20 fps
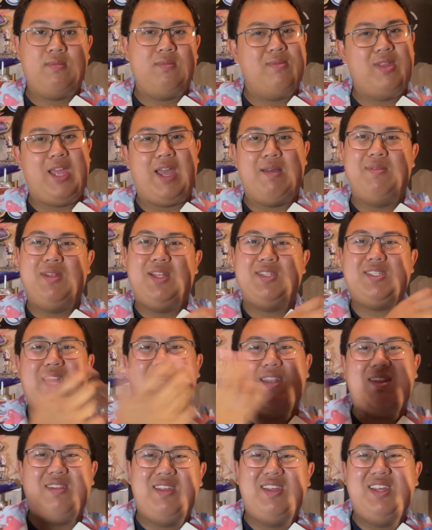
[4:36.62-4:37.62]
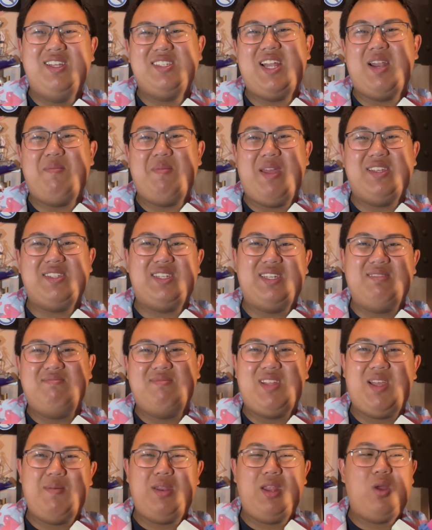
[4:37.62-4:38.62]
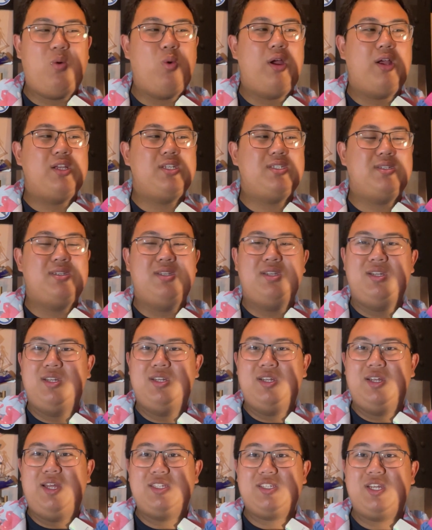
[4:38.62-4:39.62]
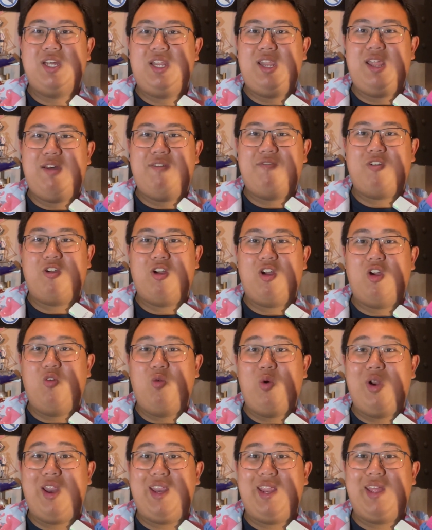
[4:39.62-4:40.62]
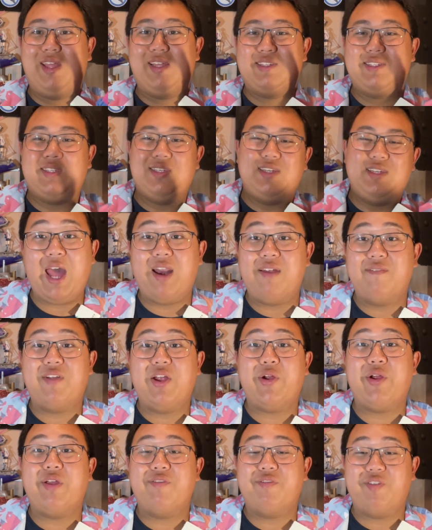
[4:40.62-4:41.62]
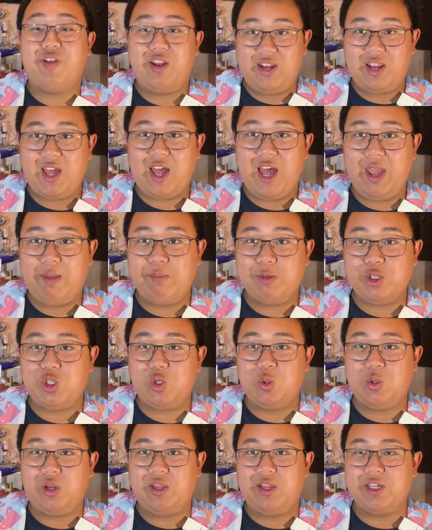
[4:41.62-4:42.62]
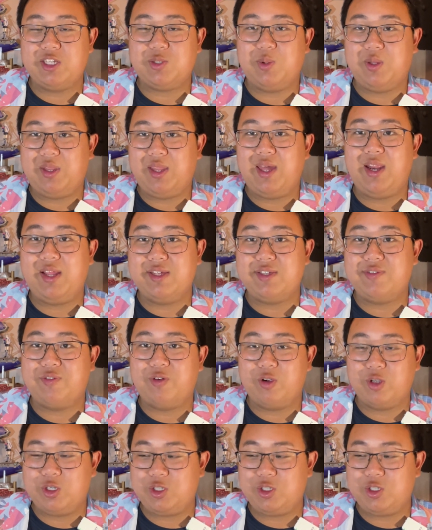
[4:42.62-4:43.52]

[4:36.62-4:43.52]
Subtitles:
Yeah, it's not amazing. I mean, it works. it's good enough for what it is. had a very fun time shooting this one, that is for